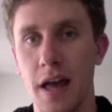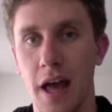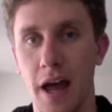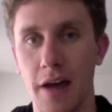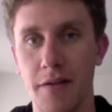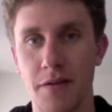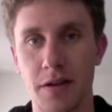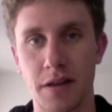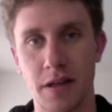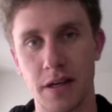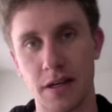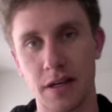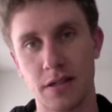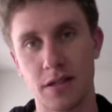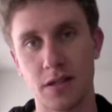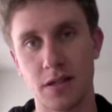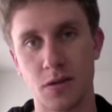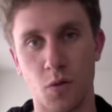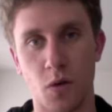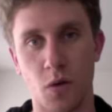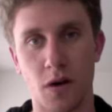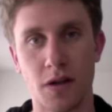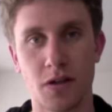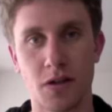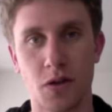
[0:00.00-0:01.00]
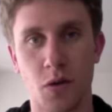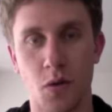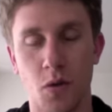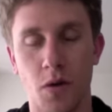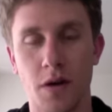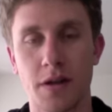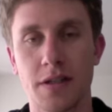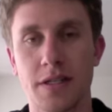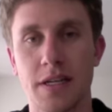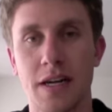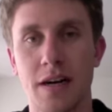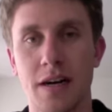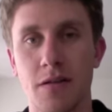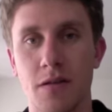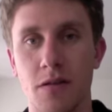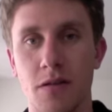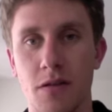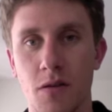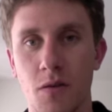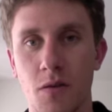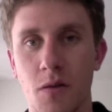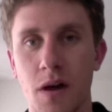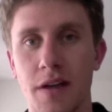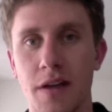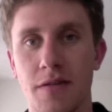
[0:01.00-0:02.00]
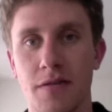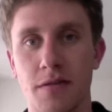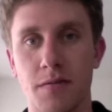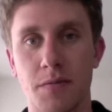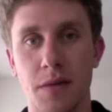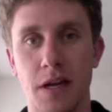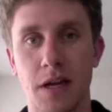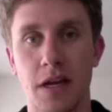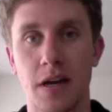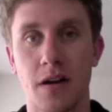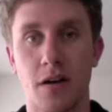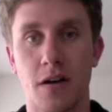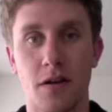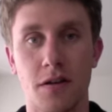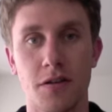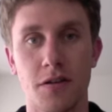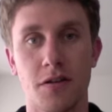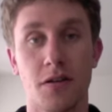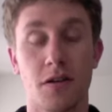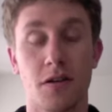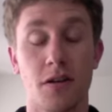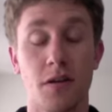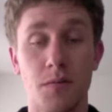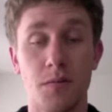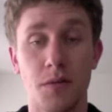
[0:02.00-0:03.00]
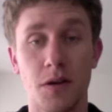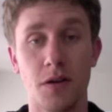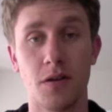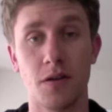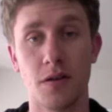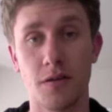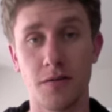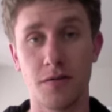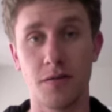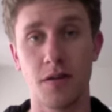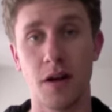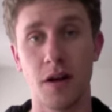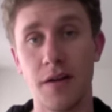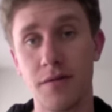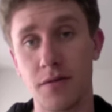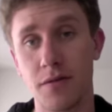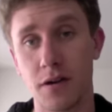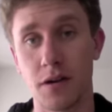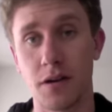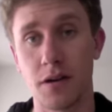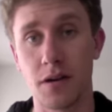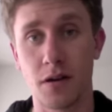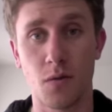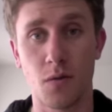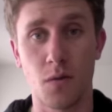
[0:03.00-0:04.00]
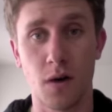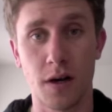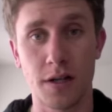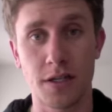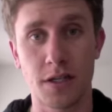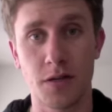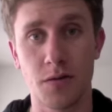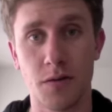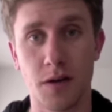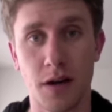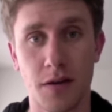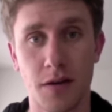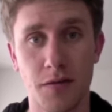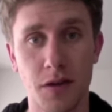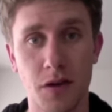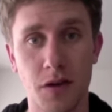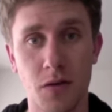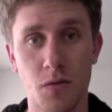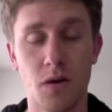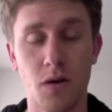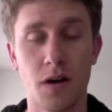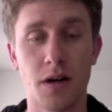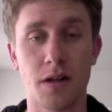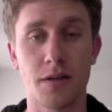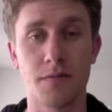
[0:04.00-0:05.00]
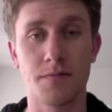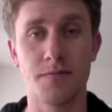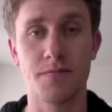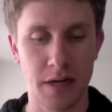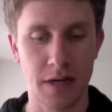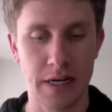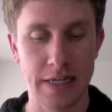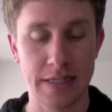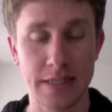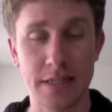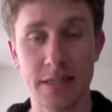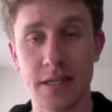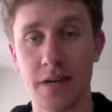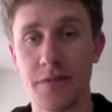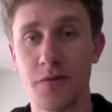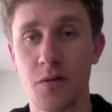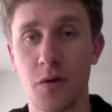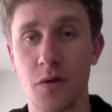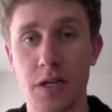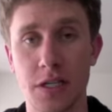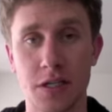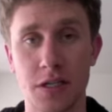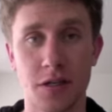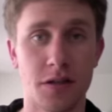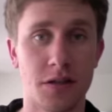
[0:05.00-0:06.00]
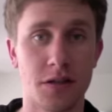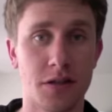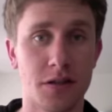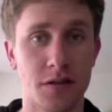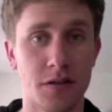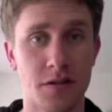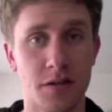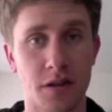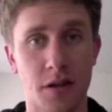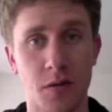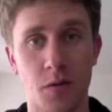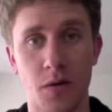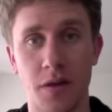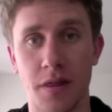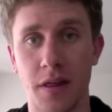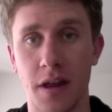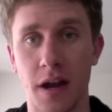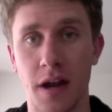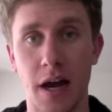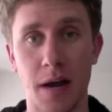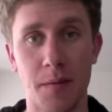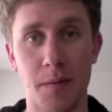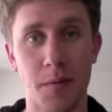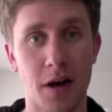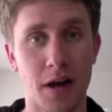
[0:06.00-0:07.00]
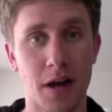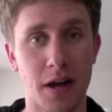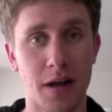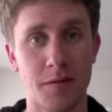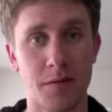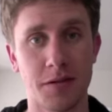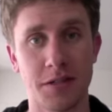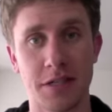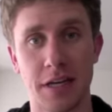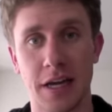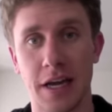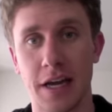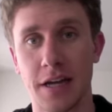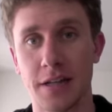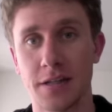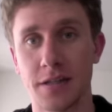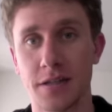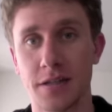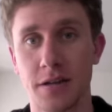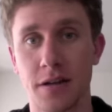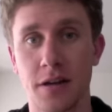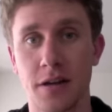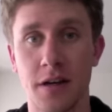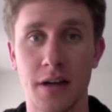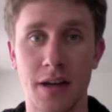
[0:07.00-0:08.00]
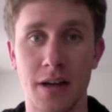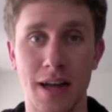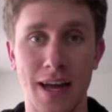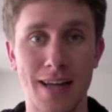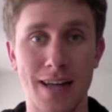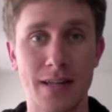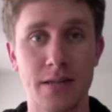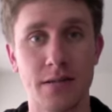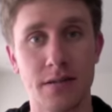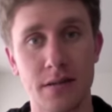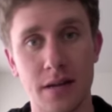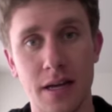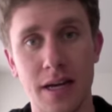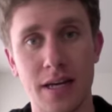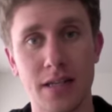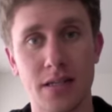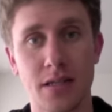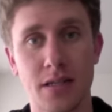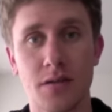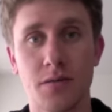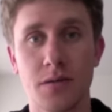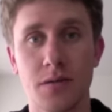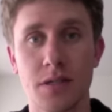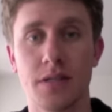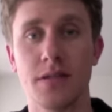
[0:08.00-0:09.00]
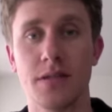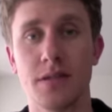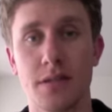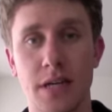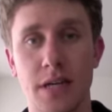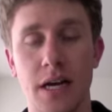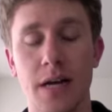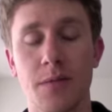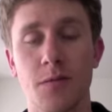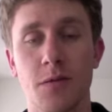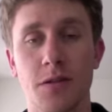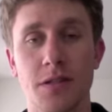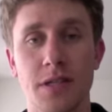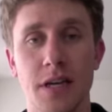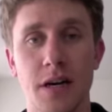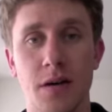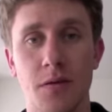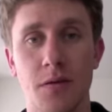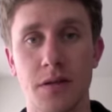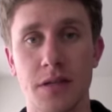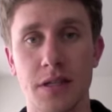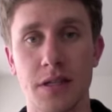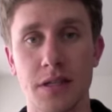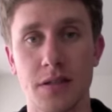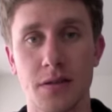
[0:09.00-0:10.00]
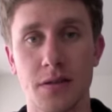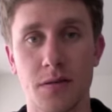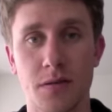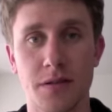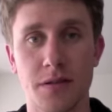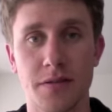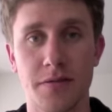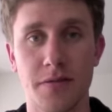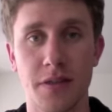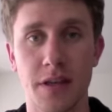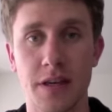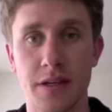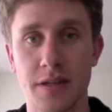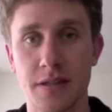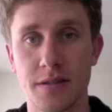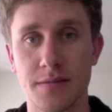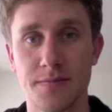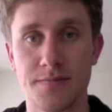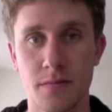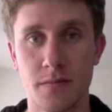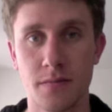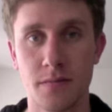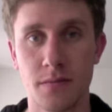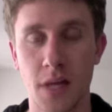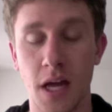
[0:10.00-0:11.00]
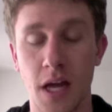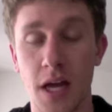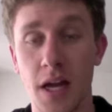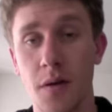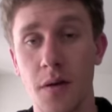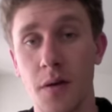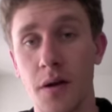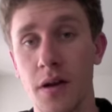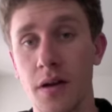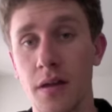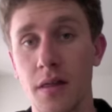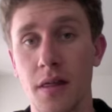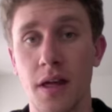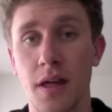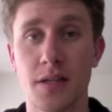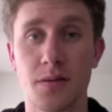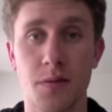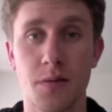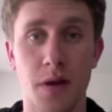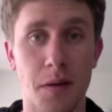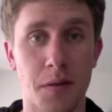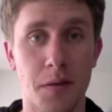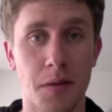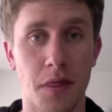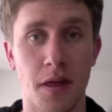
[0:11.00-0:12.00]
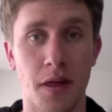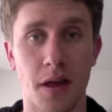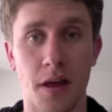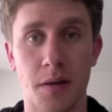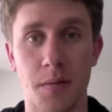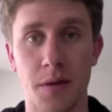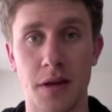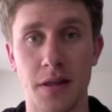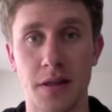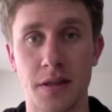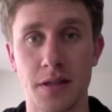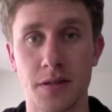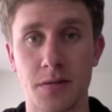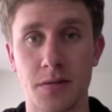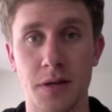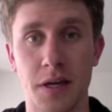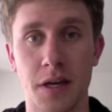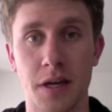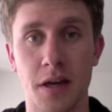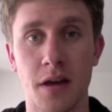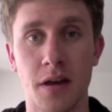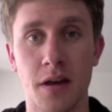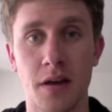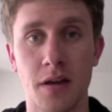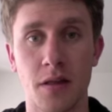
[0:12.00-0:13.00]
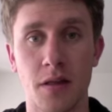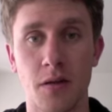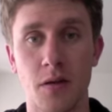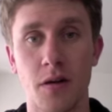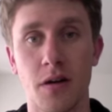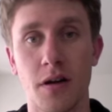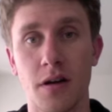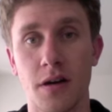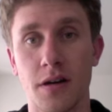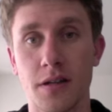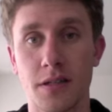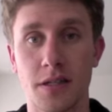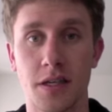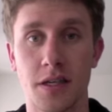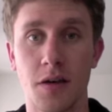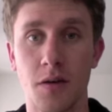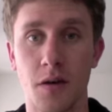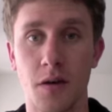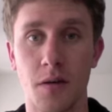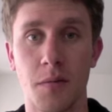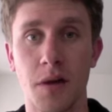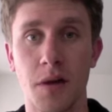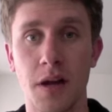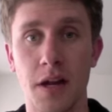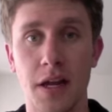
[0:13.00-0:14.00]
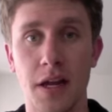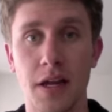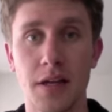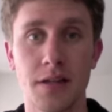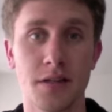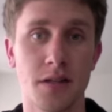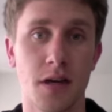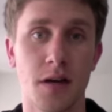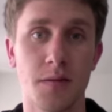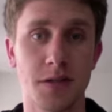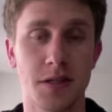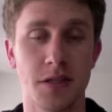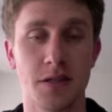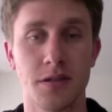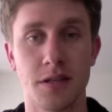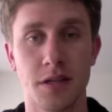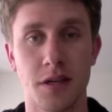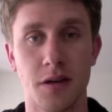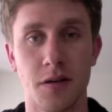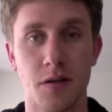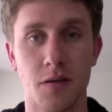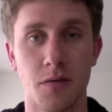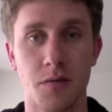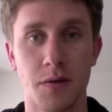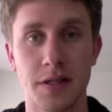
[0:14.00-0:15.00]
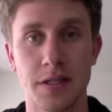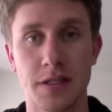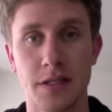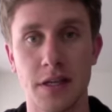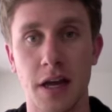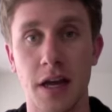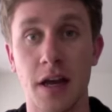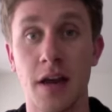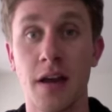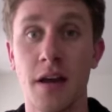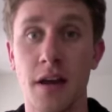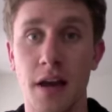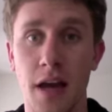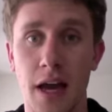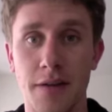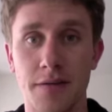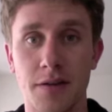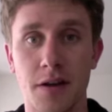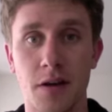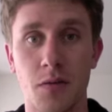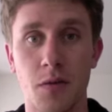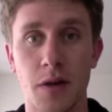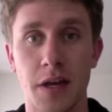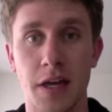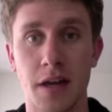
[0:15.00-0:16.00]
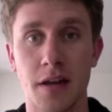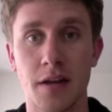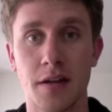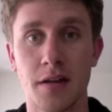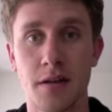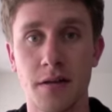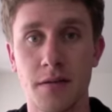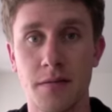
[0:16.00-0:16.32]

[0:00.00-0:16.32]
Everything is just one torrent download away from being on your computer forever. You can watch it whenever you want. It's a tough question, and certainly one that I'm not able to answer. And as always, time will tell with these sorts of things. Anyway, that's what I've been thinking about this week. Laura, I'll see you on Monday. Thomas, I'll see you on Wednesday. Have a good weekend.